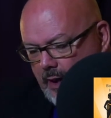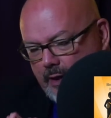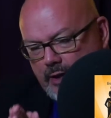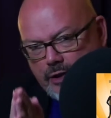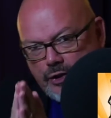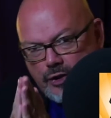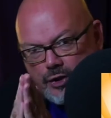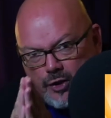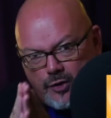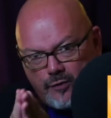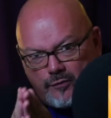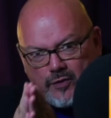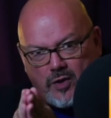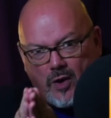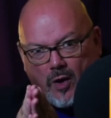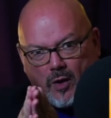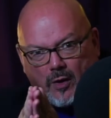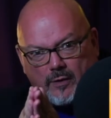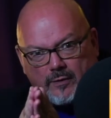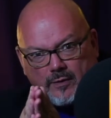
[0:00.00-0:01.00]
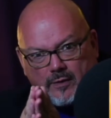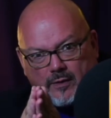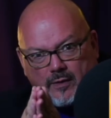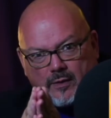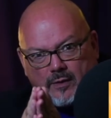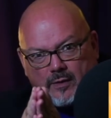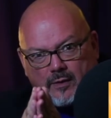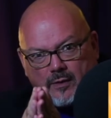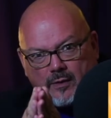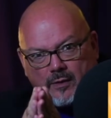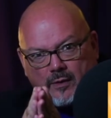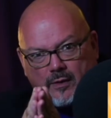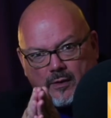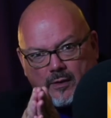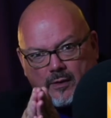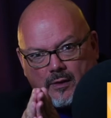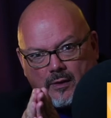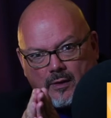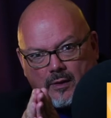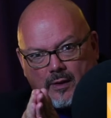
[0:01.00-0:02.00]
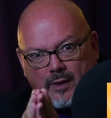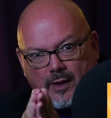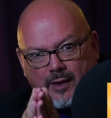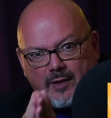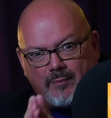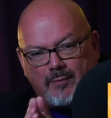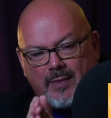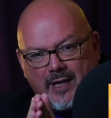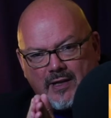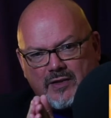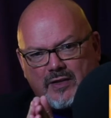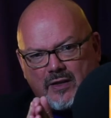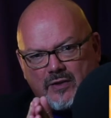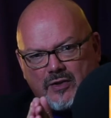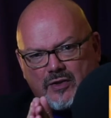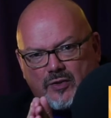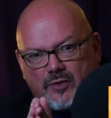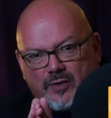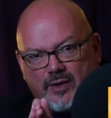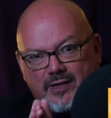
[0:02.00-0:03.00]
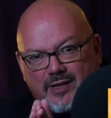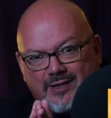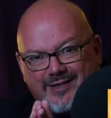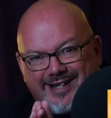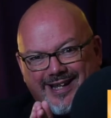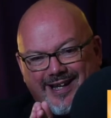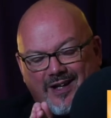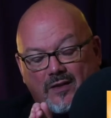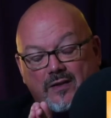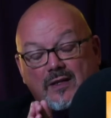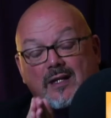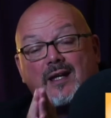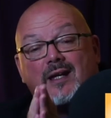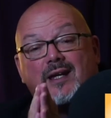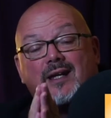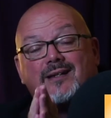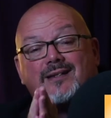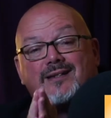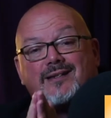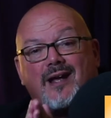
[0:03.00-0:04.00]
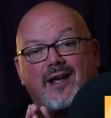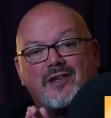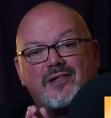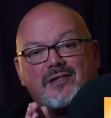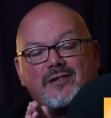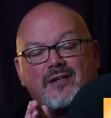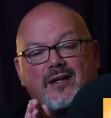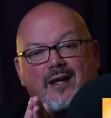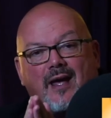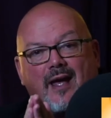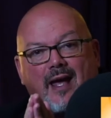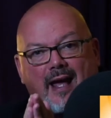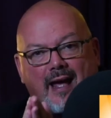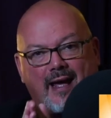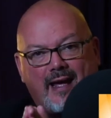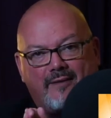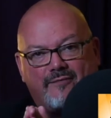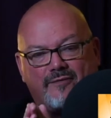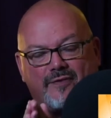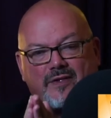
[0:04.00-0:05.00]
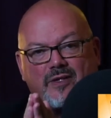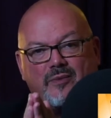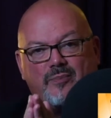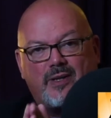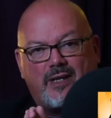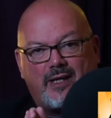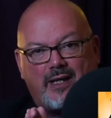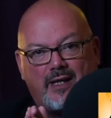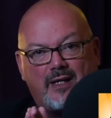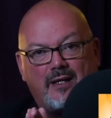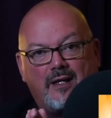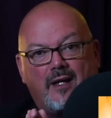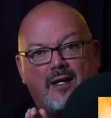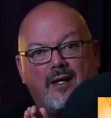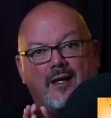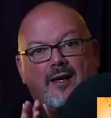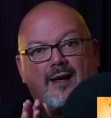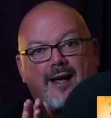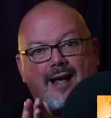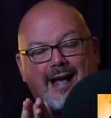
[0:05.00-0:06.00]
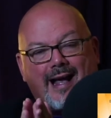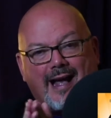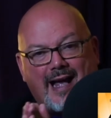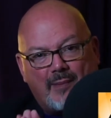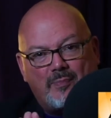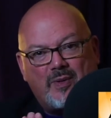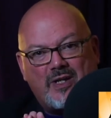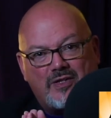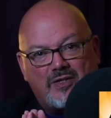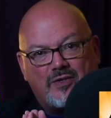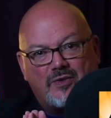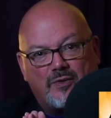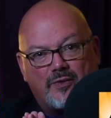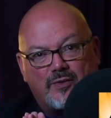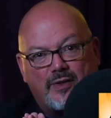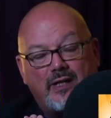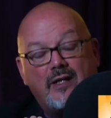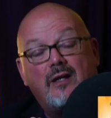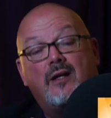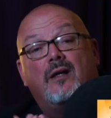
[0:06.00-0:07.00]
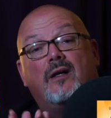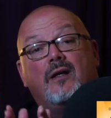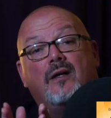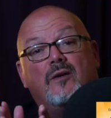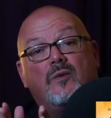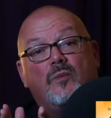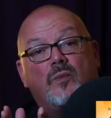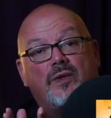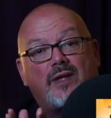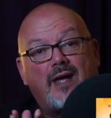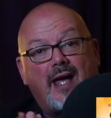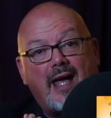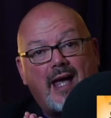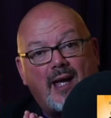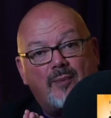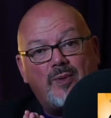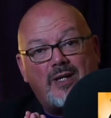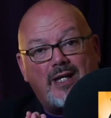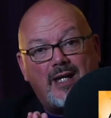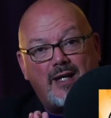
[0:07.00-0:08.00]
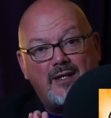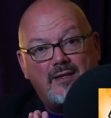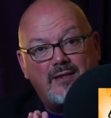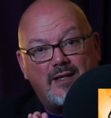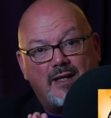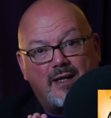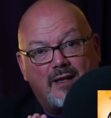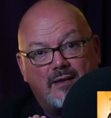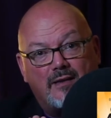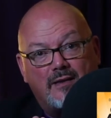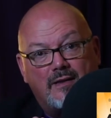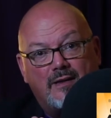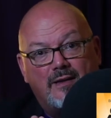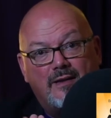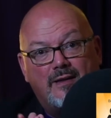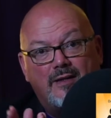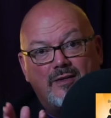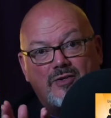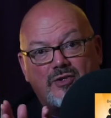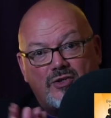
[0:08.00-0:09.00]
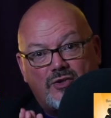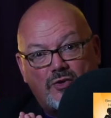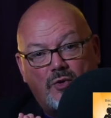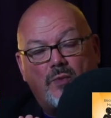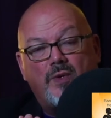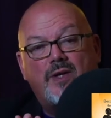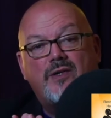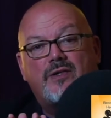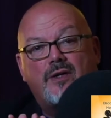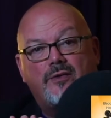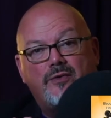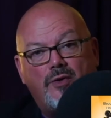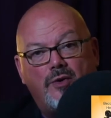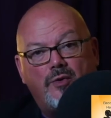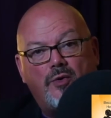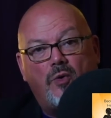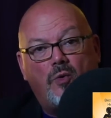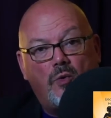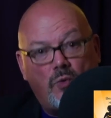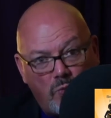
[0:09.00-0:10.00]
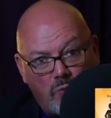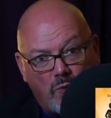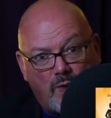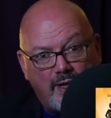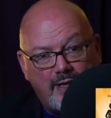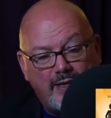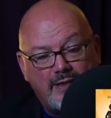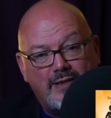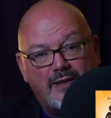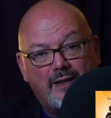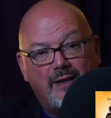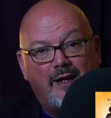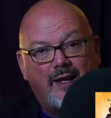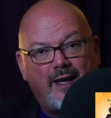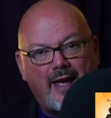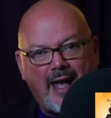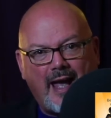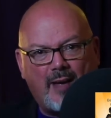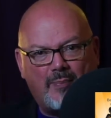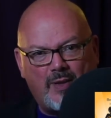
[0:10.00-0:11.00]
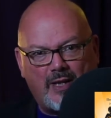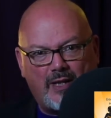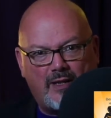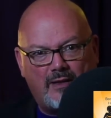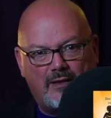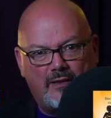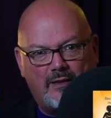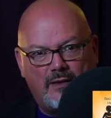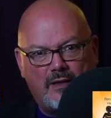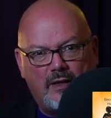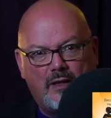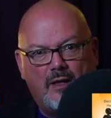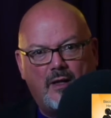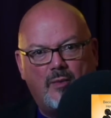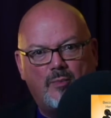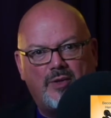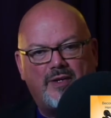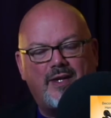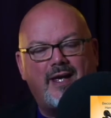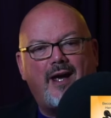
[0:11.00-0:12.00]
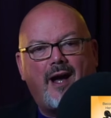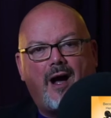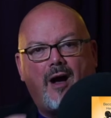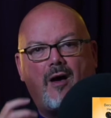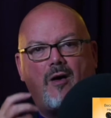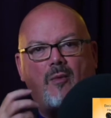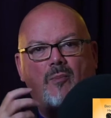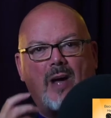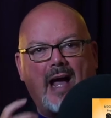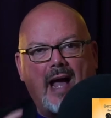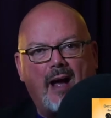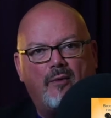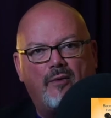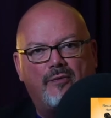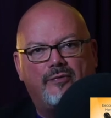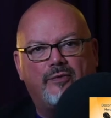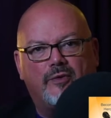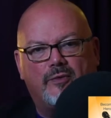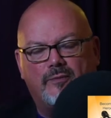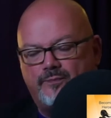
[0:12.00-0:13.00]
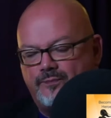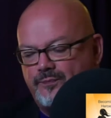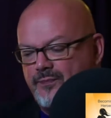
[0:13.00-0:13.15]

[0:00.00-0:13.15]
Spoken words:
You've got an amazing story to tell. It doesn't have to be a happy story with a happy ending. Stories are not always happy, but they are powerful.